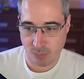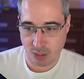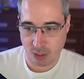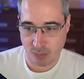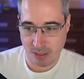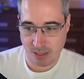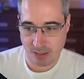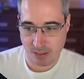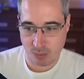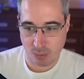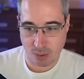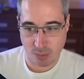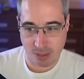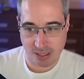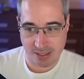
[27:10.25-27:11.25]
which
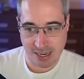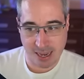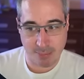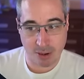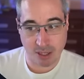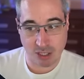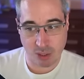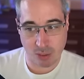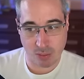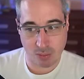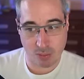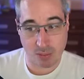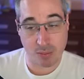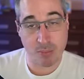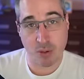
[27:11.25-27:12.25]
means when we tab onto
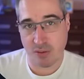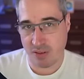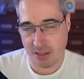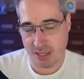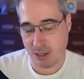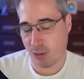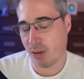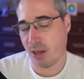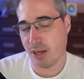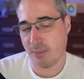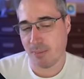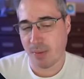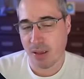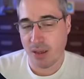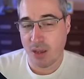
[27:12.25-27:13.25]
it, we're removing the
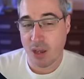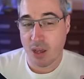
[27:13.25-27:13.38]
outline.